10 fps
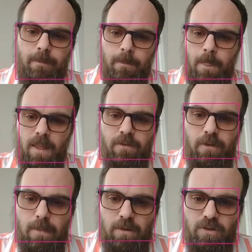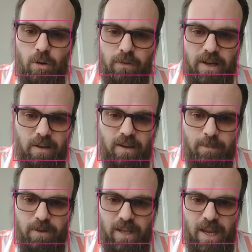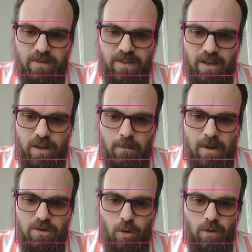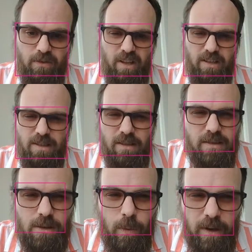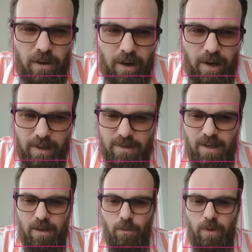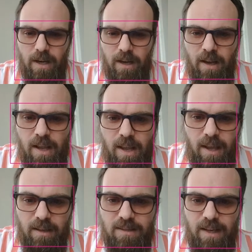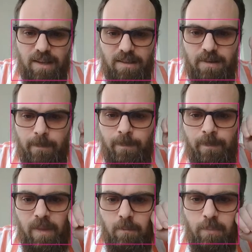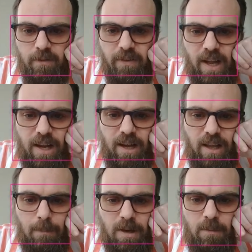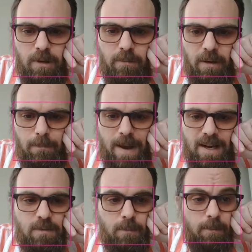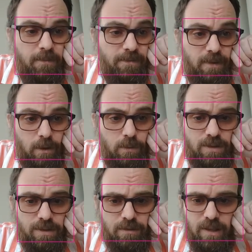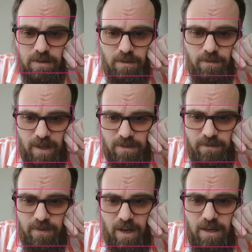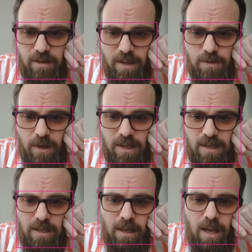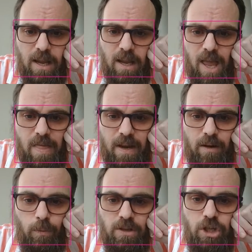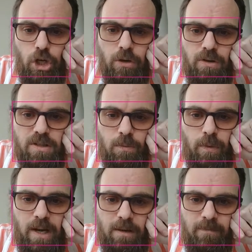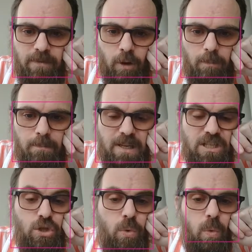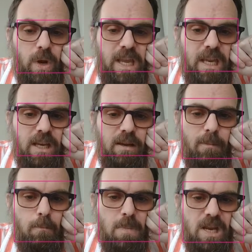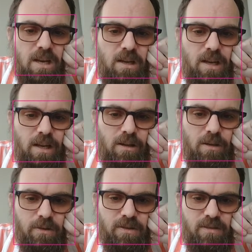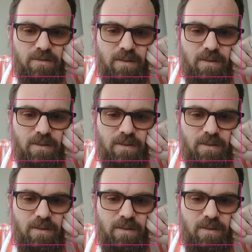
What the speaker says: if you mouse over, now that I've put the Fs in, you mouse over this and you squint your eyes and you read it, it says provide a minimum and a maximum float. That's fine, that's what I did. And then it returns a random float between min inclusive